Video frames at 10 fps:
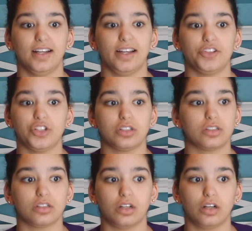And
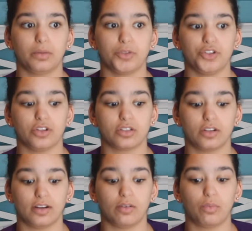she just
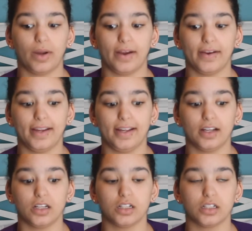started
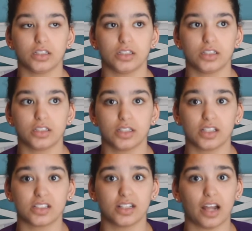wearing
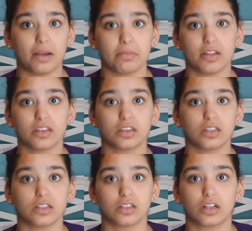6 to 9 month
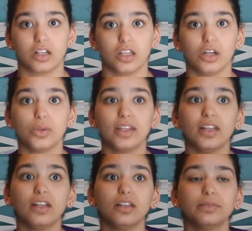
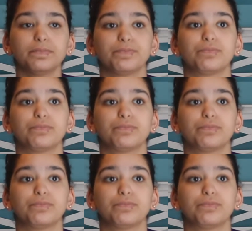clothing